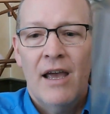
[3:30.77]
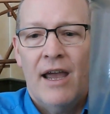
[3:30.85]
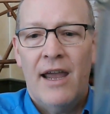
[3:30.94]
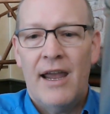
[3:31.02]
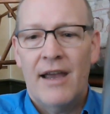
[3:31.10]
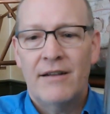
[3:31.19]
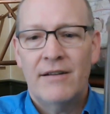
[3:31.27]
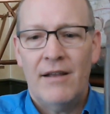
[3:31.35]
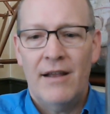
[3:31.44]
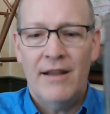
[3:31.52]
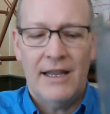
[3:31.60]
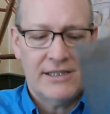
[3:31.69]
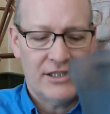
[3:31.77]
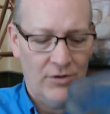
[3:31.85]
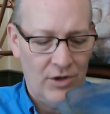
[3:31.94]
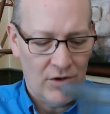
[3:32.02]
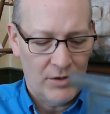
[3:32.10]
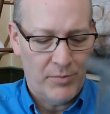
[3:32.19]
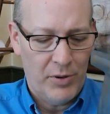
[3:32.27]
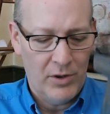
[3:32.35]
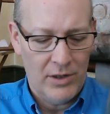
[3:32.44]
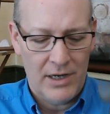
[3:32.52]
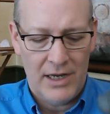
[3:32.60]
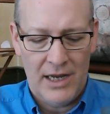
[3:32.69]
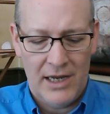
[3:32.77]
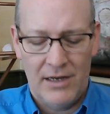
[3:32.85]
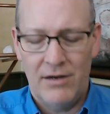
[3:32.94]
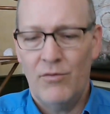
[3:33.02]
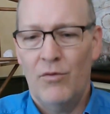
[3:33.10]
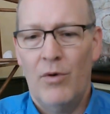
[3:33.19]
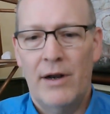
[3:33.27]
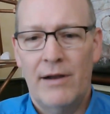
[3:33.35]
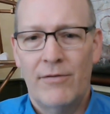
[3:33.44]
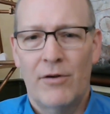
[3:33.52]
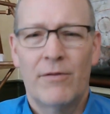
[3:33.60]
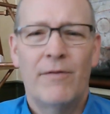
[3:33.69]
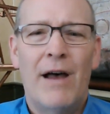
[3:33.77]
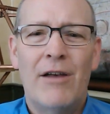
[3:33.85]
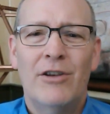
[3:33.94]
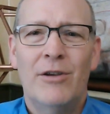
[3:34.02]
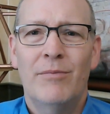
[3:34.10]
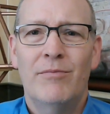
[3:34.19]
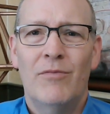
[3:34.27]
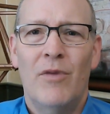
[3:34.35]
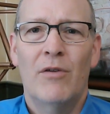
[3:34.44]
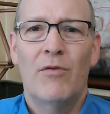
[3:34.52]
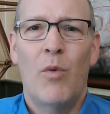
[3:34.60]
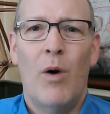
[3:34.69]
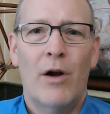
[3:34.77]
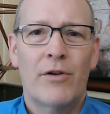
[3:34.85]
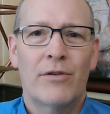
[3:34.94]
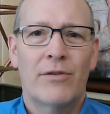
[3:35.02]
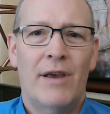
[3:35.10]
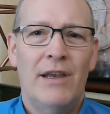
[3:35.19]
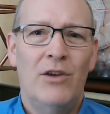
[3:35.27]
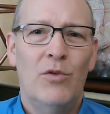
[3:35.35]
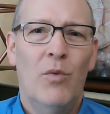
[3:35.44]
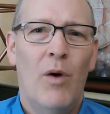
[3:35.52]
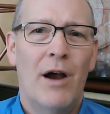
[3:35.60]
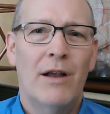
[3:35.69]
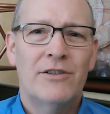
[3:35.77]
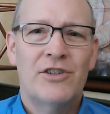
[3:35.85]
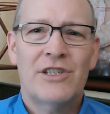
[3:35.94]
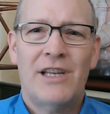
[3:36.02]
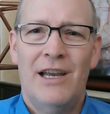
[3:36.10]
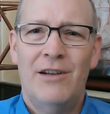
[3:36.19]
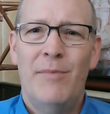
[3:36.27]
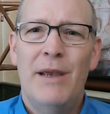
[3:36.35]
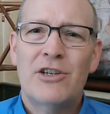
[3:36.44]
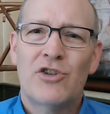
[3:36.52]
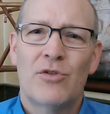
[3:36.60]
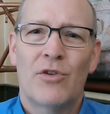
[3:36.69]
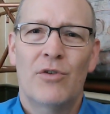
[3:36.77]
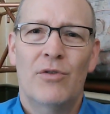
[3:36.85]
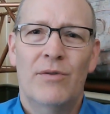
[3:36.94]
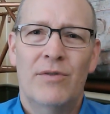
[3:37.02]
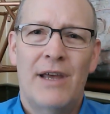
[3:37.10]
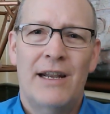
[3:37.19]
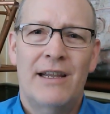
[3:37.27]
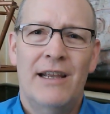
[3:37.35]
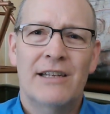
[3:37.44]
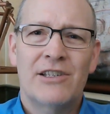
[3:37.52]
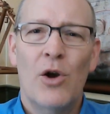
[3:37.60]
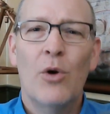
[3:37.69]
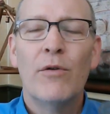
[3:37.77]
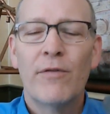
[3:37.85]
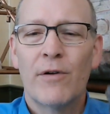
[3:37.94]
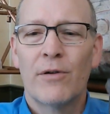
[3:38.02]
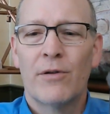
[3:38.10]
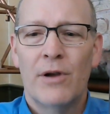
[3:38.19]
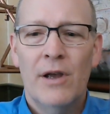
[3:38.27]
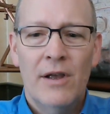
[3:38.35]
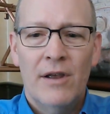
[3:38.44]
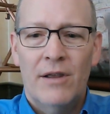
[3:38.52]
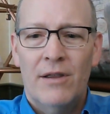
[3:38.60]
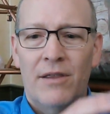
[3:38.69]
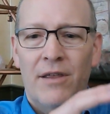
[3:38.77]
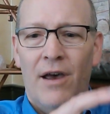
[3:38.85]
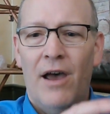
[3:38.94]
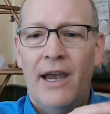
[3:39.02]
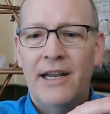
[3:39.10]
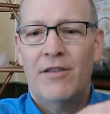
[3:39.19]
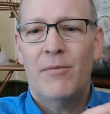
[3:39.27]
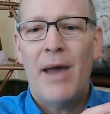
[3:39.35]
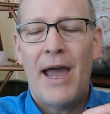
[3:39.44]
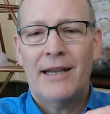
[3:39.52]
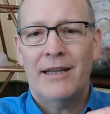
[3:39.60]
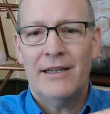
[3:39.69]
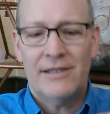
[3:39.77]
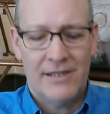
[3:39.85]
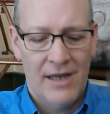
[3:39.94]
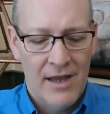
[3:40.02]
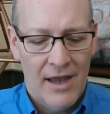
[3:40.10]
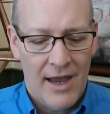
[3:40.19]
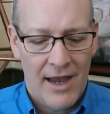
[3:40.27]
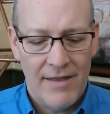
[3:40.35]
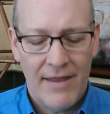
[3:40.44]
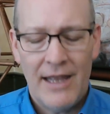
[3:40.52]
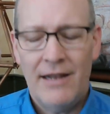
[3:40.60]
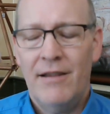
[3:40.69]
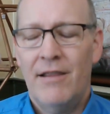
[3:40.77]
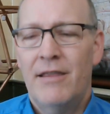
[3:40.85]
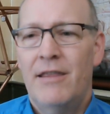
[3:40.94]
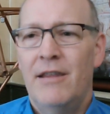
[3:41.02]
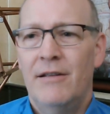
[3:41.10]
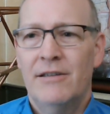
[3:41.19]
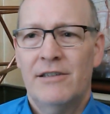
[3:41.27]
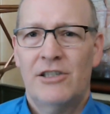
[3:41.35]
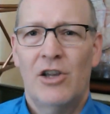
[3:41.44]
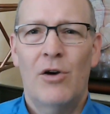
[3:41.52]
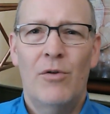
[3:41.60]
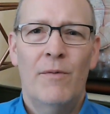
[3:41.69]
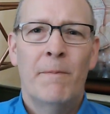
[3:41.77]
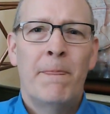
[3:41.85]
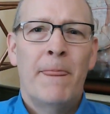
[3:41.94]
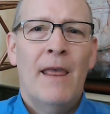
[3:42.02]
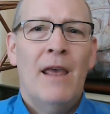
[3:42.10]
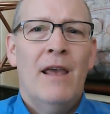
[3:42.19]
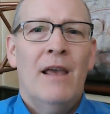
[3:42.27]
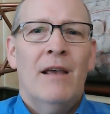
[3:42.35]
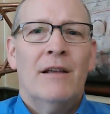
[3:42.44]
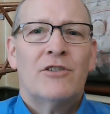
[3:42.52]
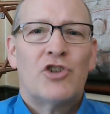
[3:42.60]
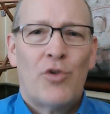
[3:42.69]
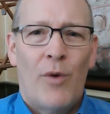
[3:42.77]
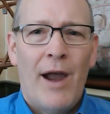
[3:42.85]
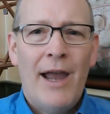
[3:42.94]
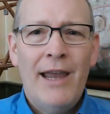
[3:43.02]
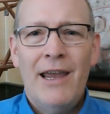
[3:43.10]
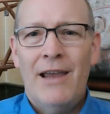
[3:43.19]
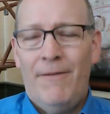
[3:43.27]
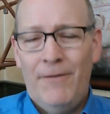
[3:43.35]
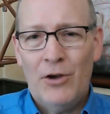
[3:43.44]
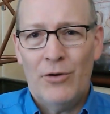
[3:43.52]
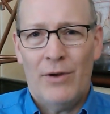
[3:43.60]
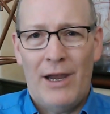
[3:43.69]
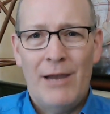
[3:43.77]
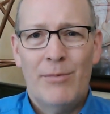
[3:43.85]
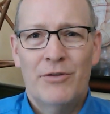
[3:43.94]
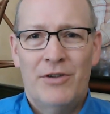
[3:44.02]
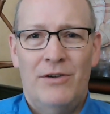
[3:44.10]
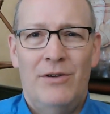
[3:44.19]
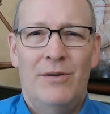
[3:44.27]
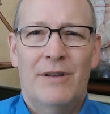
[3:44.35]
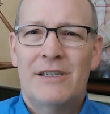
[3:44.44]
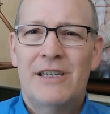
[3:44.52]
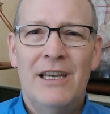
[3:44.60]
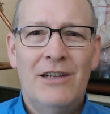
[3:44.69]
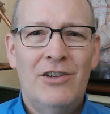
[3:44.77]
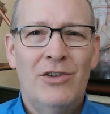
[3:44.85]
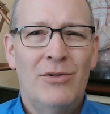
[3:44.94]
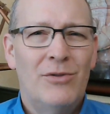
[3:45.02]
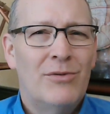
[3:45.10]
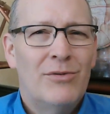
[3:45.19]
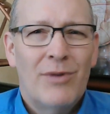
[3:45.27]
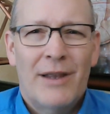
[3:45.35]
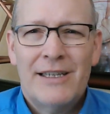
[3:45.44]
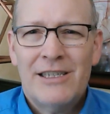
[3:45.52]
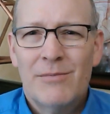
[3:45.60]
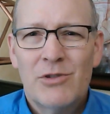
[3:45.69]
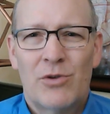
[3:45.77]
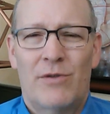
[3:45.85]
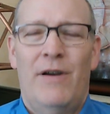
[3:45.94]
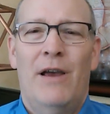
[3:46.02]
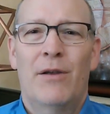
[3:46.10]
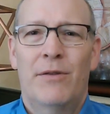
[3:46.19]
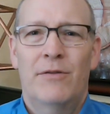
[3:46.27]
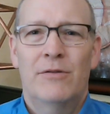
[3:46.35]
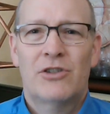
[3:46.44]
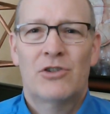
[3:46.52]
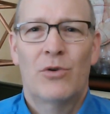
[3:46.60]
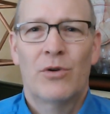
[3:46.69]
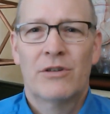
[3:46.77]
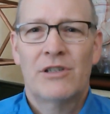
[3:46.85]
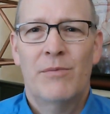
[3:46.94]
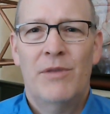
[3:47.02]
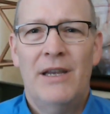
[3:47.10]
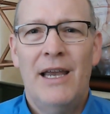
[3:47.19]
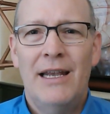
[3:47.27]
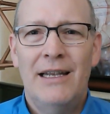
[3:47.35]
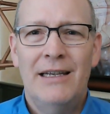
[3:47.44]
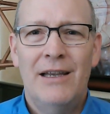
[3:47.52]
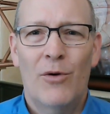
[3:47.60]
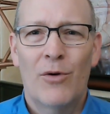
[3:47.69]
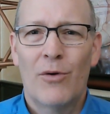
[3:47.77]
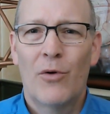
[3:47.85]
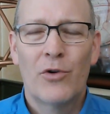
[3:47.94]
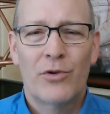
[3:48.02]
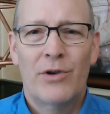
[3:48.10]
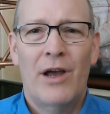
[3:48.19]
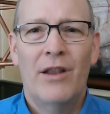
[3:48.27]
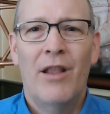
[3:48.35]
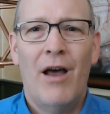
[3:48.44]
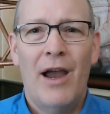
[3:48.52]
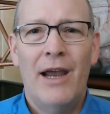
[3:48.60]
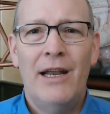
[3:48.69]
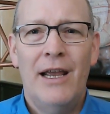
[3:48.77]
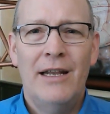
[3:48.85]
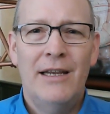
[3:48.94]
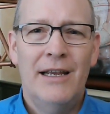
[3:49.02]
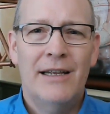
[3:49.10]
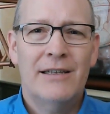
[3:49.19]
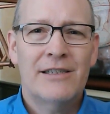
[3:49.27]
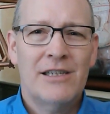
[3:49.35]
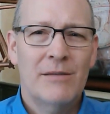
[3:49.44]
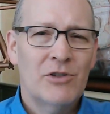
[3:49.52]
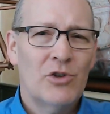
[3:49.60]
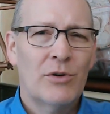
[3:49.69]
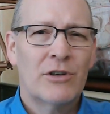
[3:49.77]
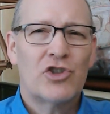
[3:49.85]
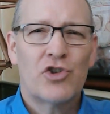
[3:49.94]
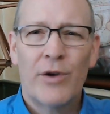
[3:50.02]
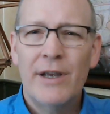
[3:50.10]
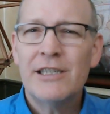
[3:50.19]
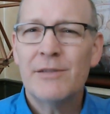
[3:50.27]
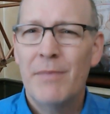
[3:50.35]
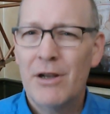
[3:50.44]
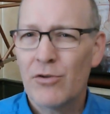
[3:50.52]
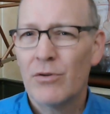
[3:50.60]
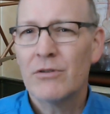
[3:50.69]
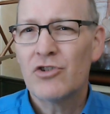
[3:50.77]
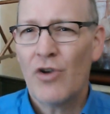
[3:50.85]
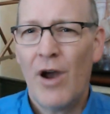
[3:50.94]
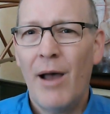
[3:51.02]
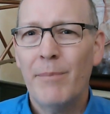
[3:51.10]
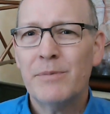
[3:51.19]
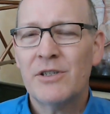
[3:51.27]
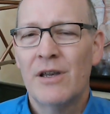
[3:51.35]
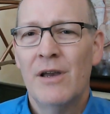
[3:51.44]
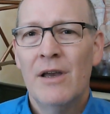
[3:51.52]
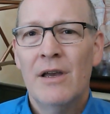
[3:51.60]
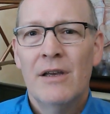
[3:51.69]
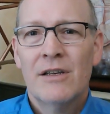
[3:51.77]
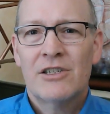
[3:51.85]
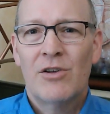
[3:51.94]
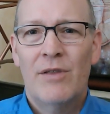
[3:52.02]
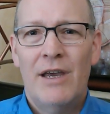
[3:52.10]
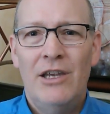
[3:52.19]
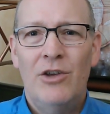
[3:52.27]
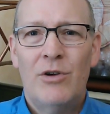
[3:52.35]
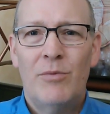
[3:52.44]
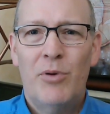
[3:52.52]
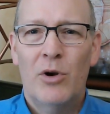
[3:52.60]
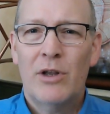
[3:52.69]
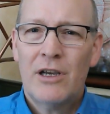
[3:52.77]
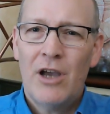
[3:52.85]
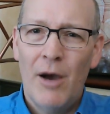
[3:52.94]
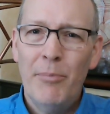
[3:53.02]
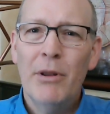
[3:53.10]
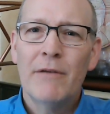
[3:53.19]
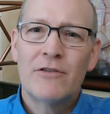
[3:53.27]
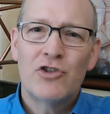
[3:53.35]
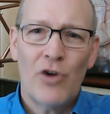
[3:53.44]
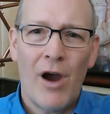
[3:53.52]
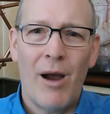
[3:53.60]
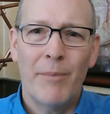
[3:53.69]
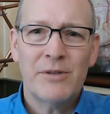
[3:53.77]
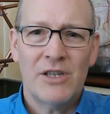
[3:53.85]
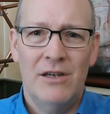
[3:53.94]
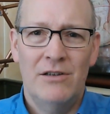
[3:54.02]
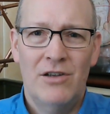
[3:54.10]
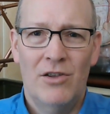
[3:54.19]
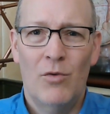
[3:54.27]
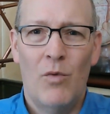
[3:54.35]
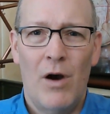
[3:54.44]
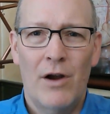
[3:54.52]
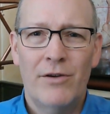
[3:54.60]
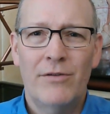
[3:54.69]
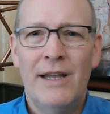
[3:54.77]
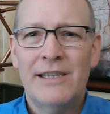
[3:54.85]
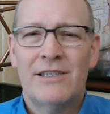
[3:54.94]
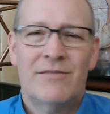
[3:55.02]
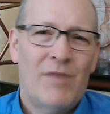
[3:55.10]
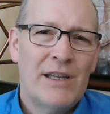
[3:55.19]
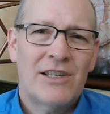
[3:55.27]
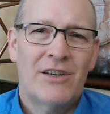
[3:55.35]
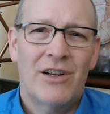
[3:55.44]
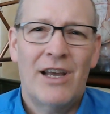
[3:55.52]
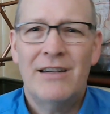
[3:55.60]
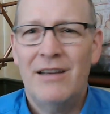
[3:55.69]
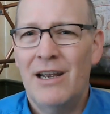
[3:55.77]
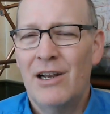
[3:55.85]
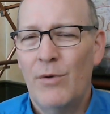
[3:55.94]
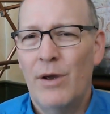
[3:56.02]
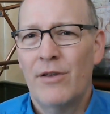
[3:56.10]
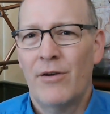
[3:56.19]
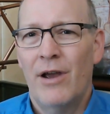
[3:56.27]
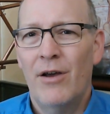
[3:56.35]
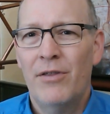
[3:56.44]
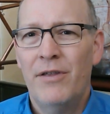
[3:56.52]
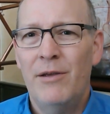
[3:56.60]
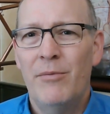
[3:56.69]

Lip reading: And then so you can put in whatever volume of water that you want, just kind of make sure that it's over the height of the magnets. And then so try, if you're able to do this, get to like some sort of health food store or something, or order it online and get some sort of trace mineral drops, so that you can put a couple of drops into the water. And that's a good idea anyway, they're healthy.